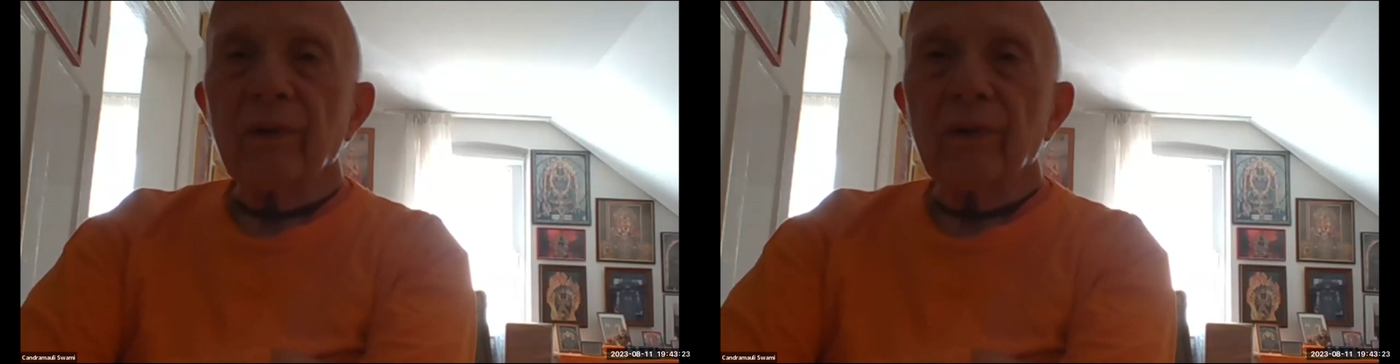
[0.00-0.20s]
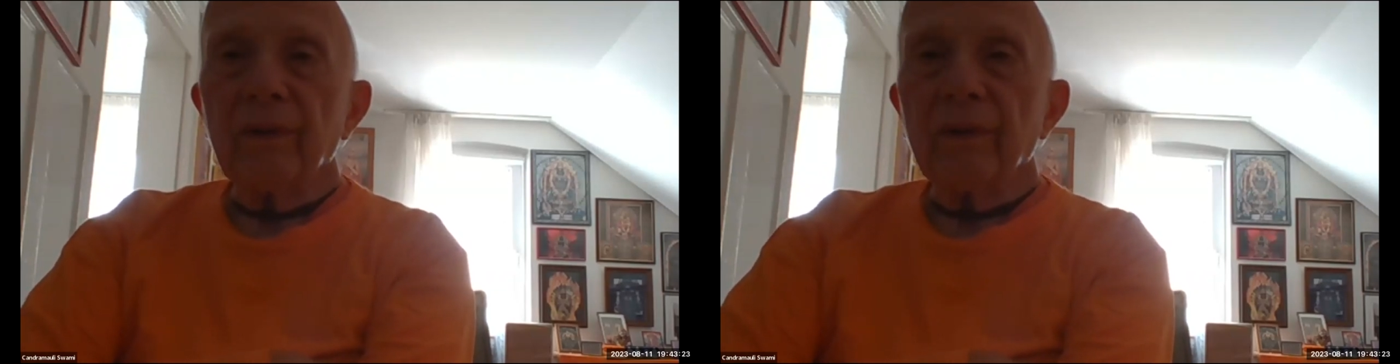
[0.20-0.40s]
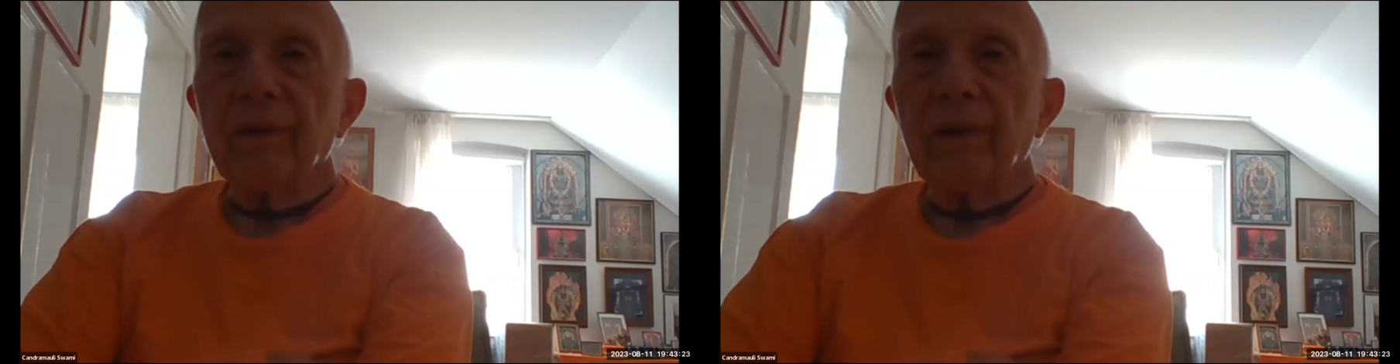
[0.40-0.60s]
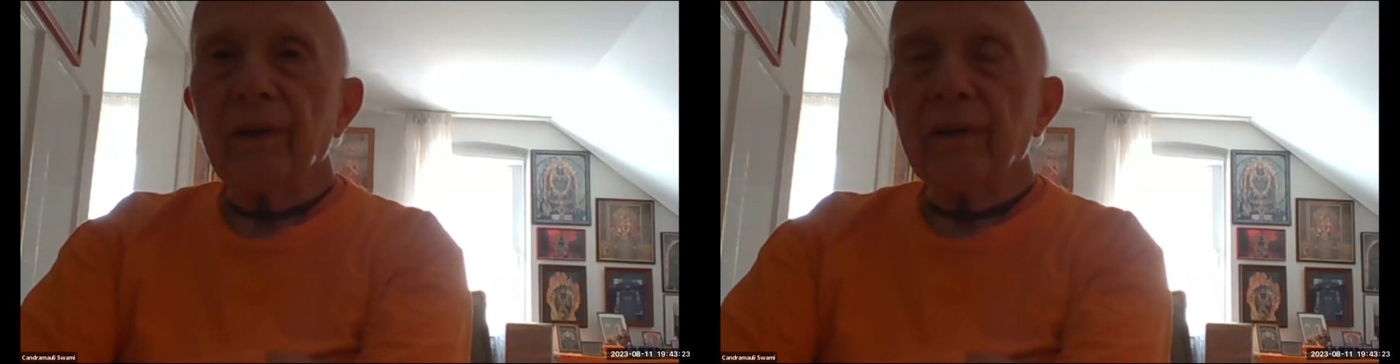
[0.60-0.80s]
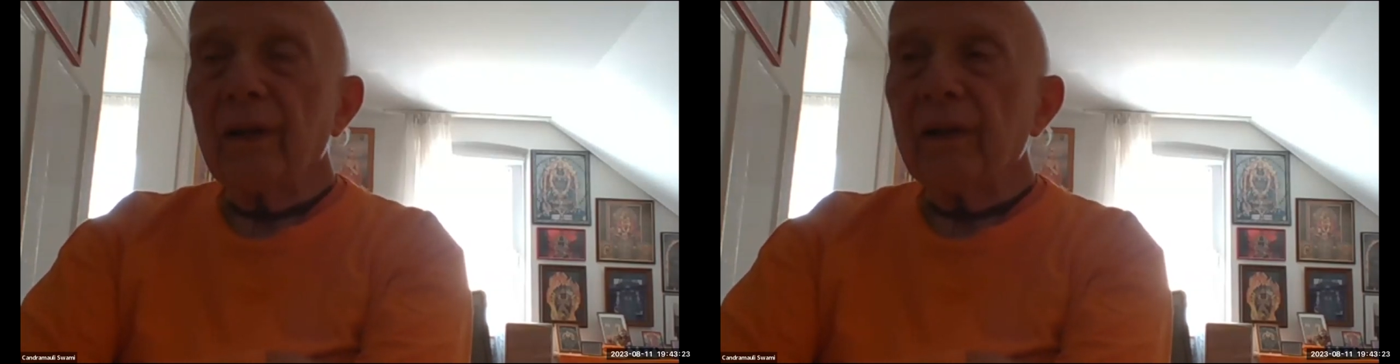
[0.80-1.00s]

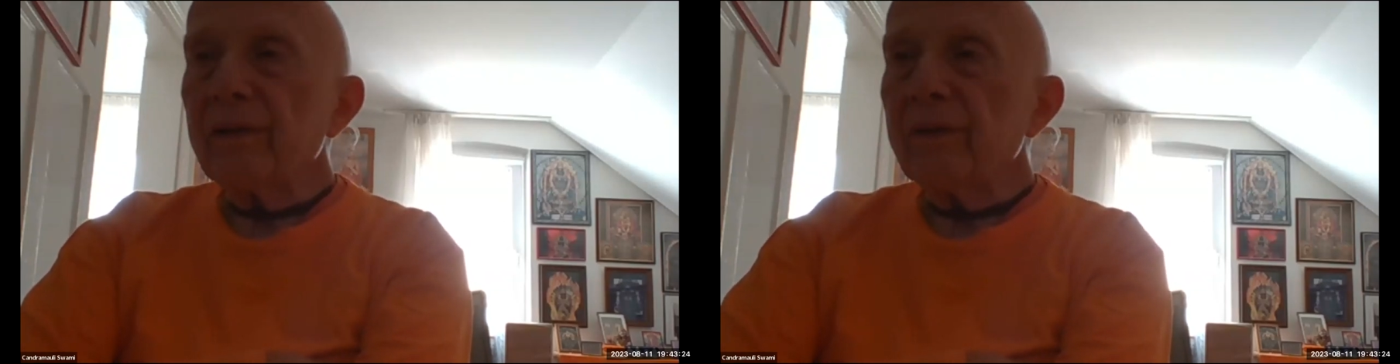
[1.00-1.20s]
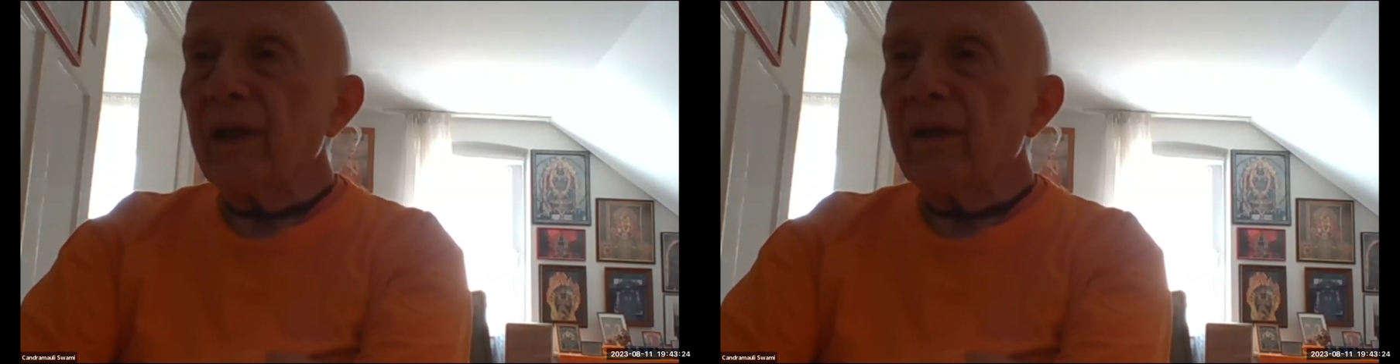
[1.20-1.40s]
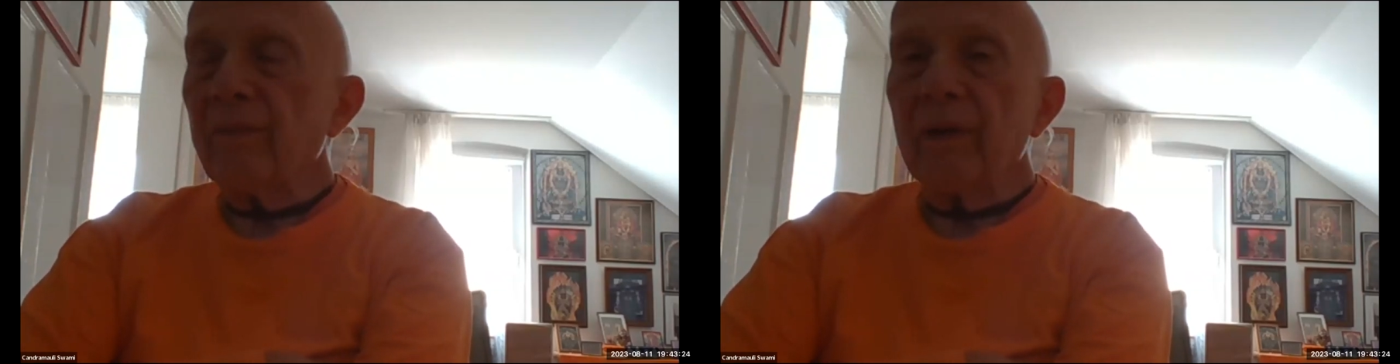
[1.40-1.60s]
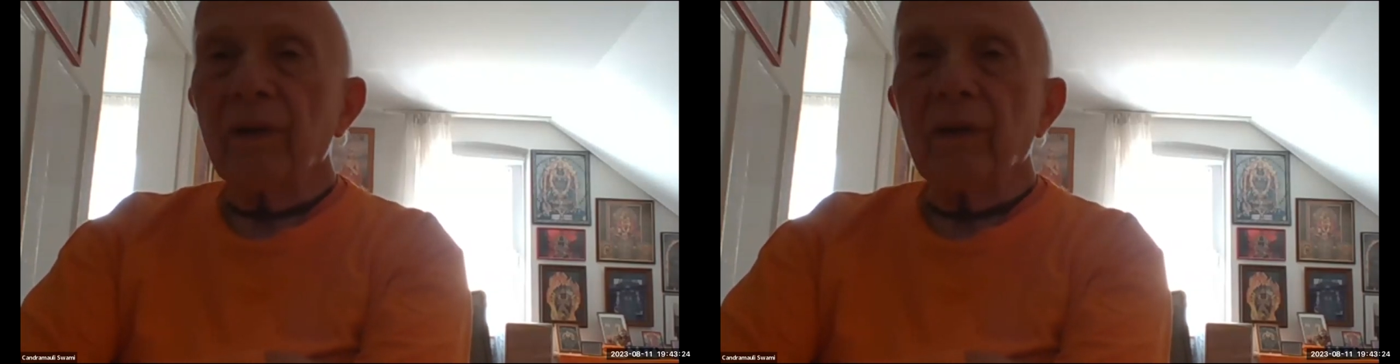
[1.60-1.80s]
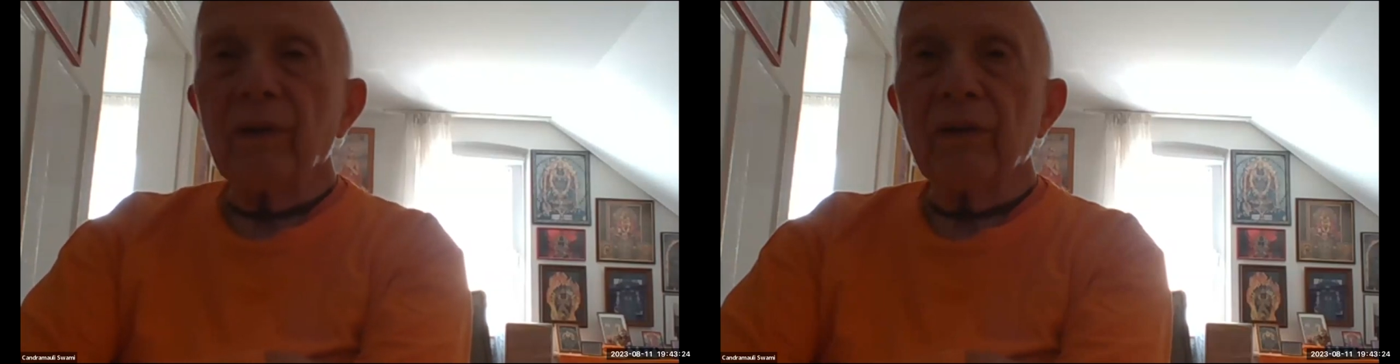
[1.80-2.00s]
that statement,